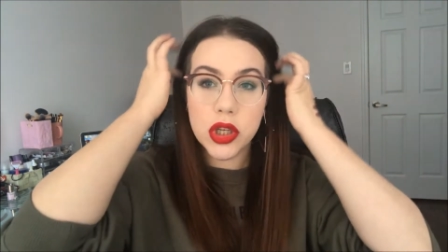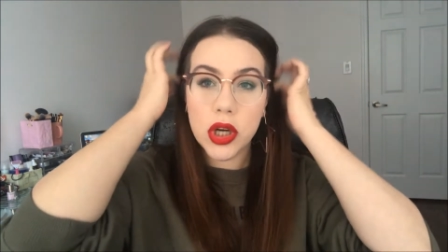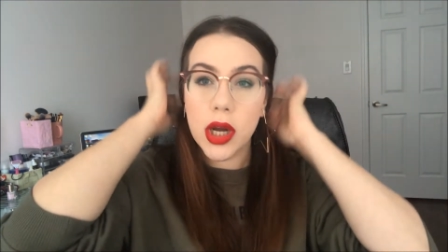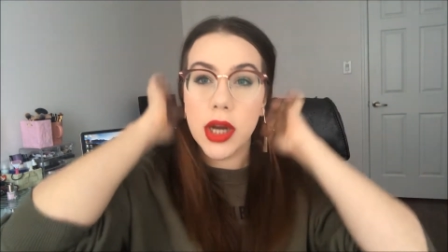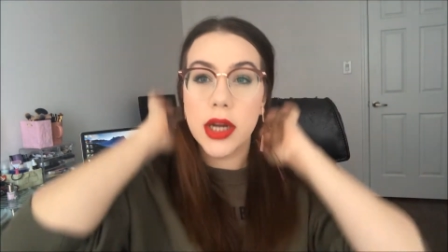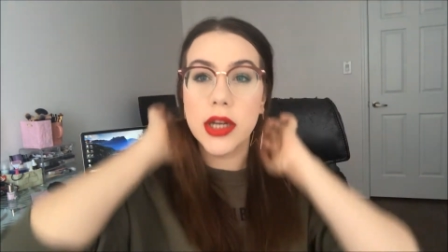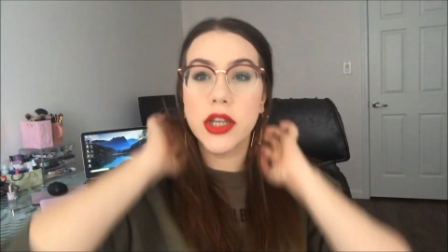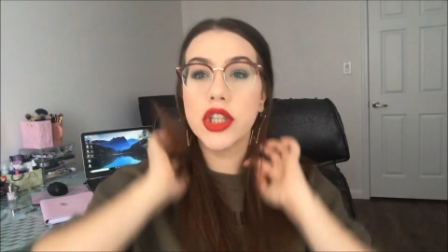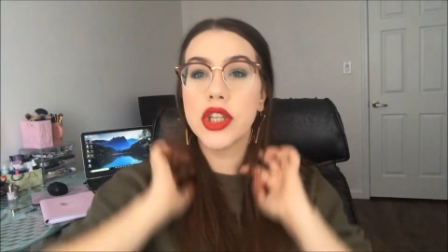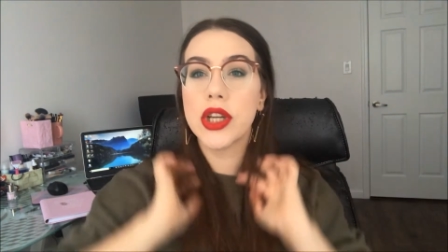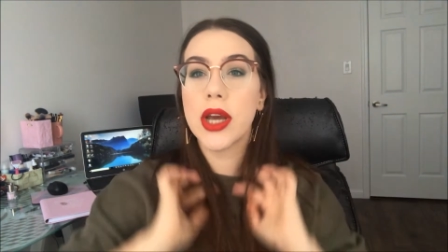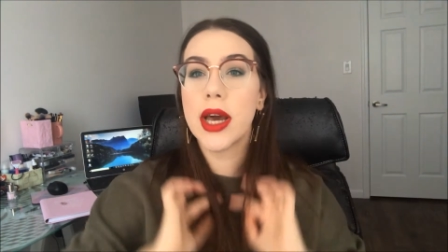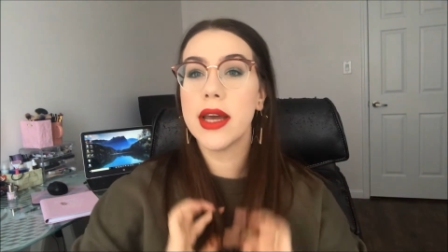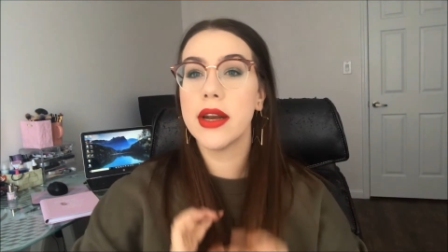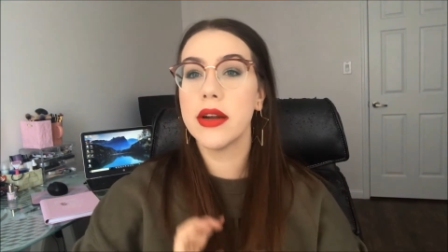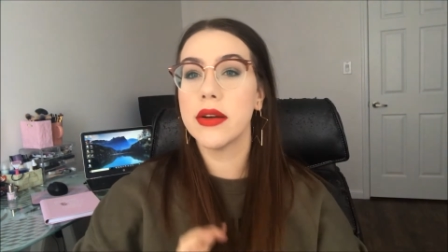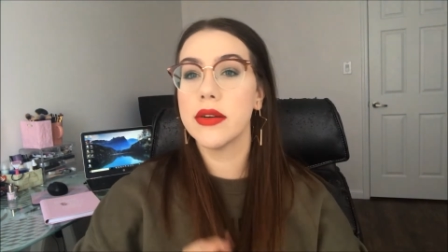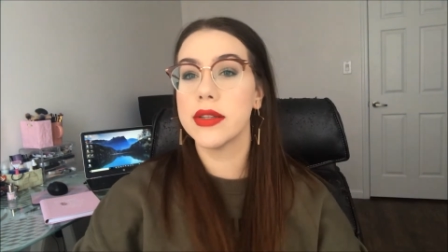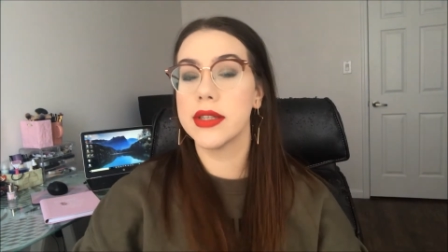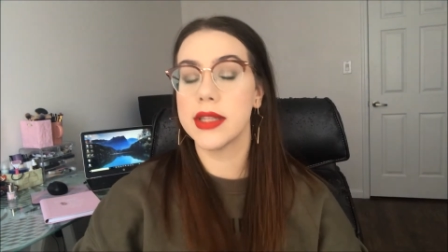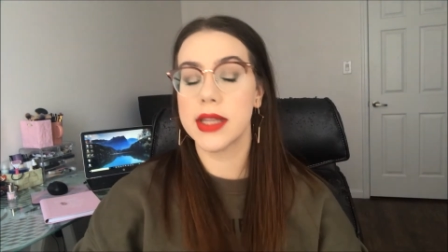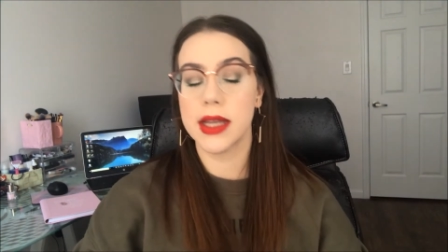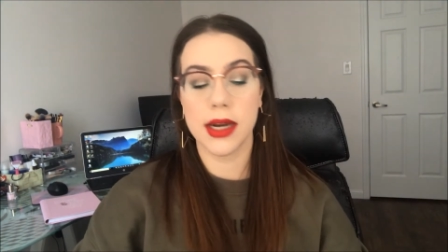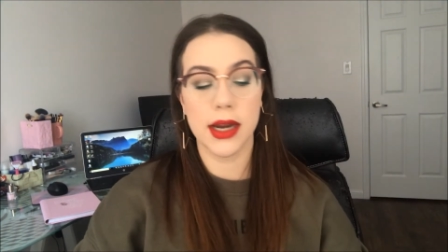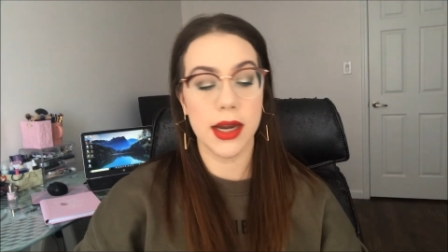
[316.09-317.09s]
Shock
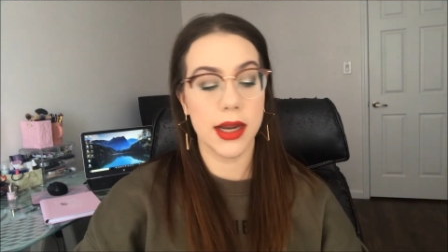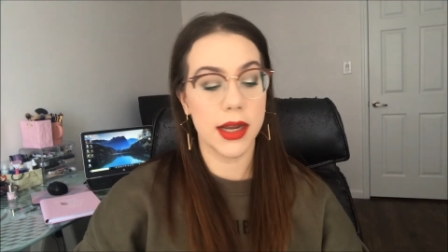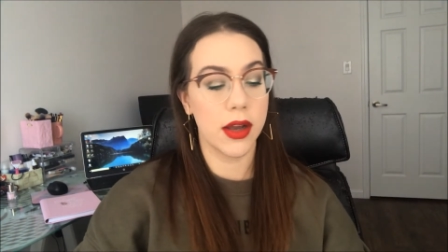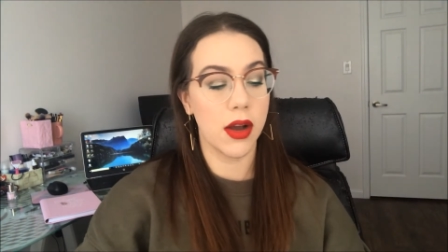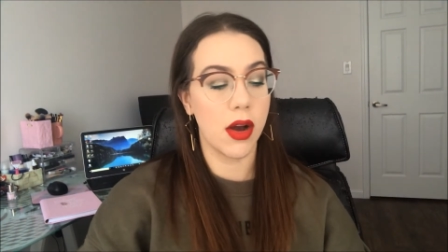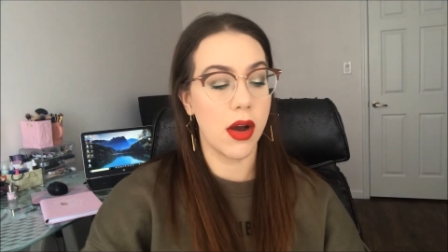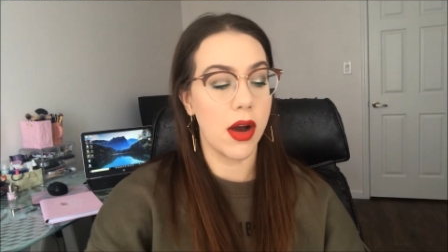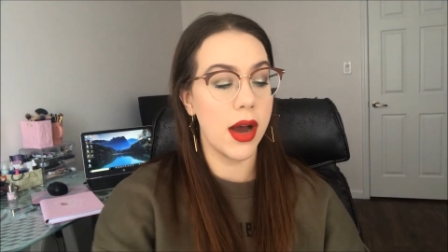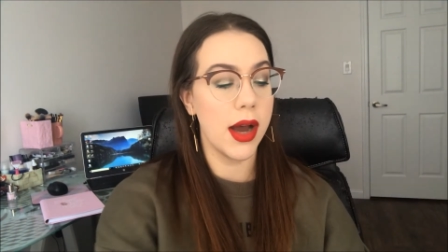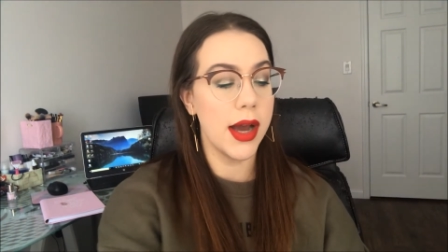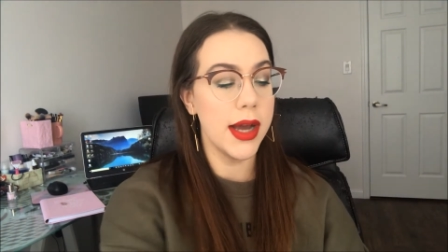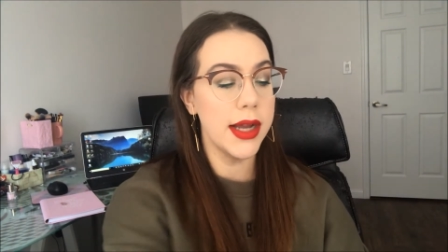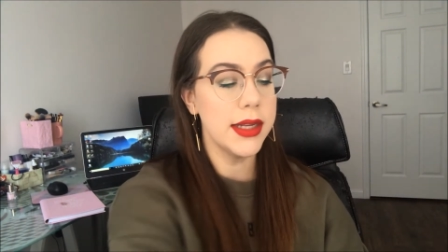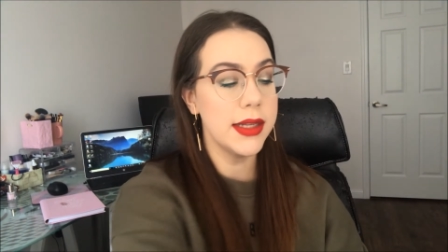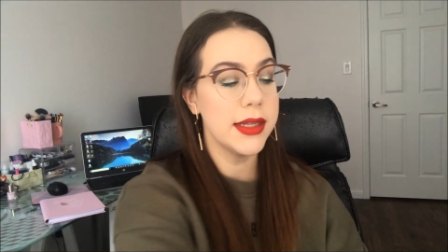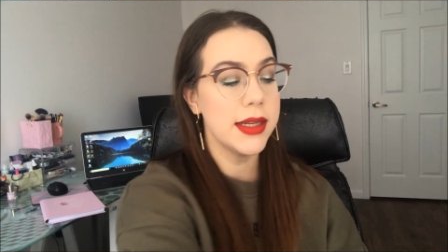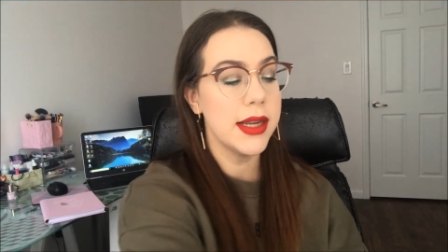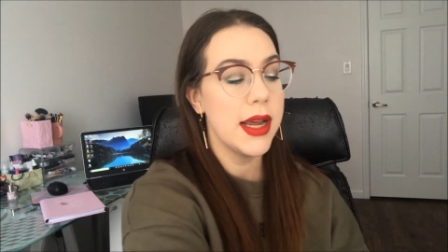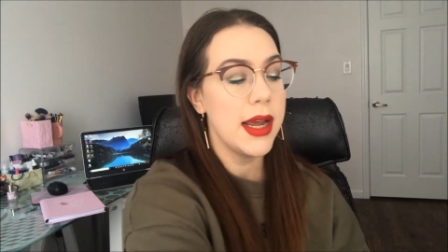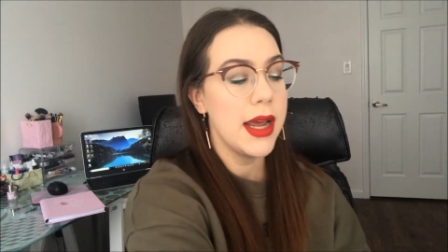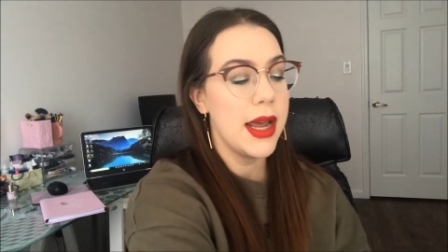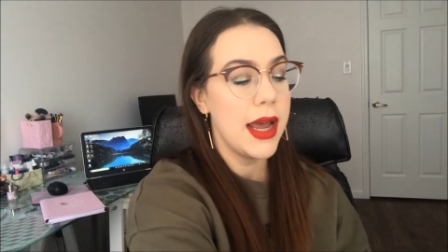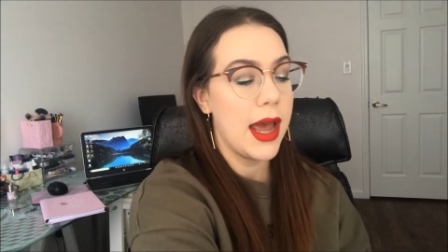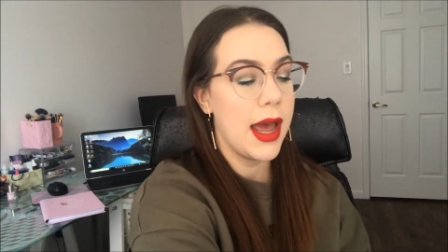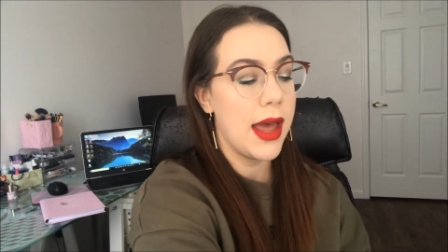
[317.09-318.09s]
shadows that I got.